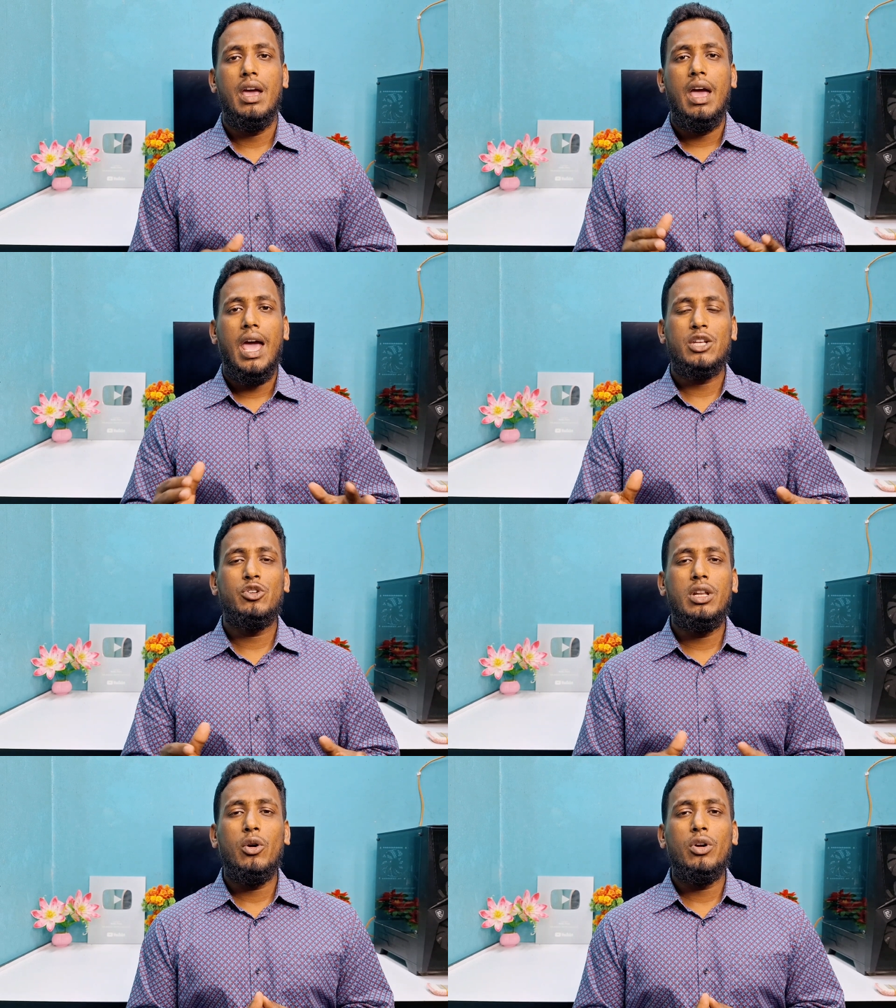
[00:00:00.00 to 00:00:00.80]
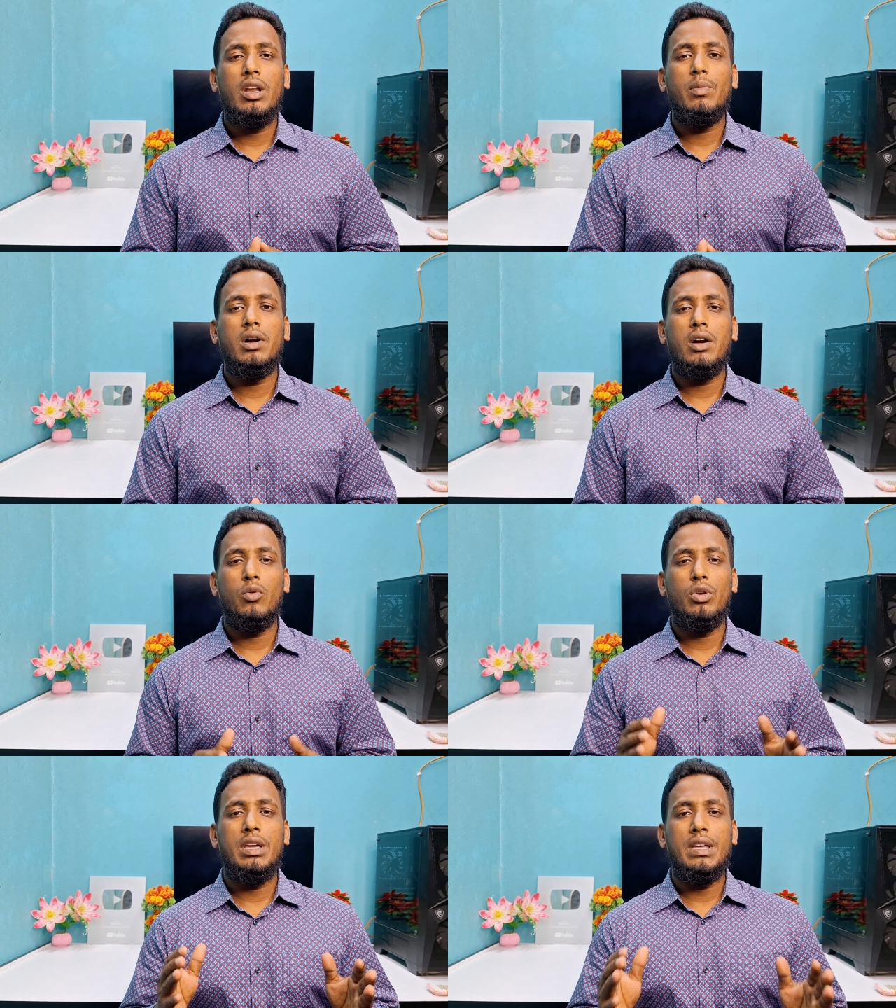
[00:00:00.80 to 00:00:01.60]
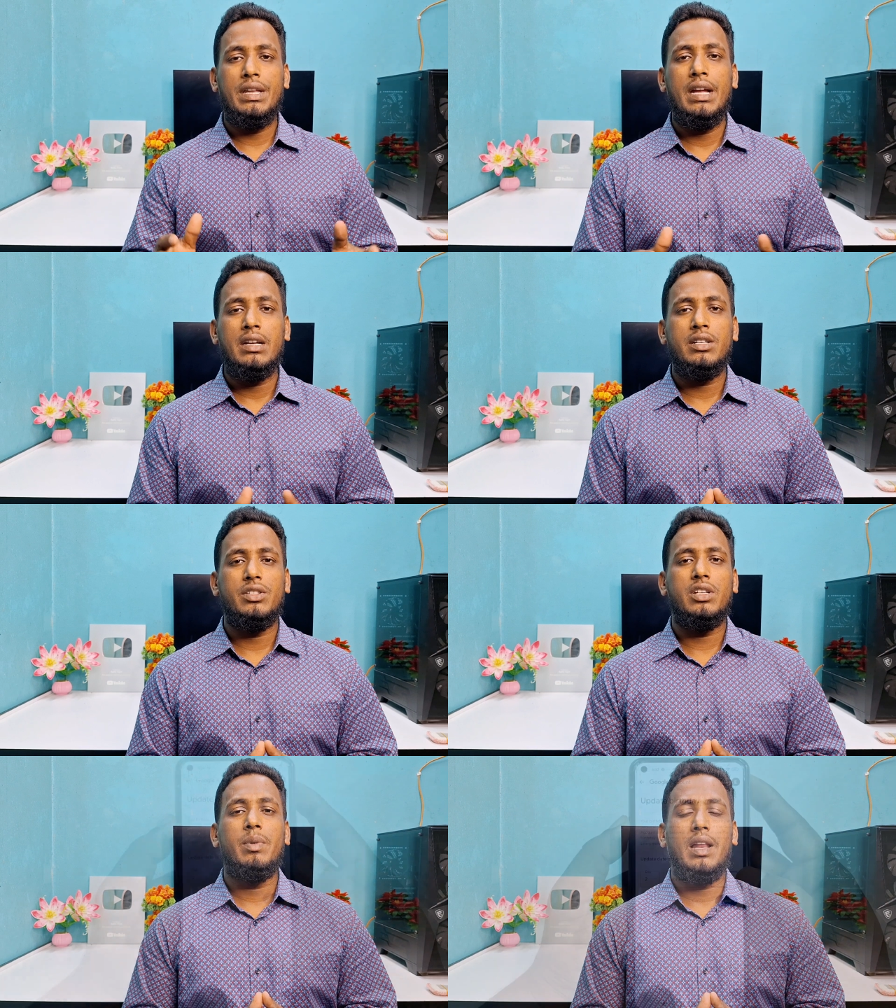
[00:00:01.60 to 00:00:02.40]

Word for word: Actually, whenever we create Gmail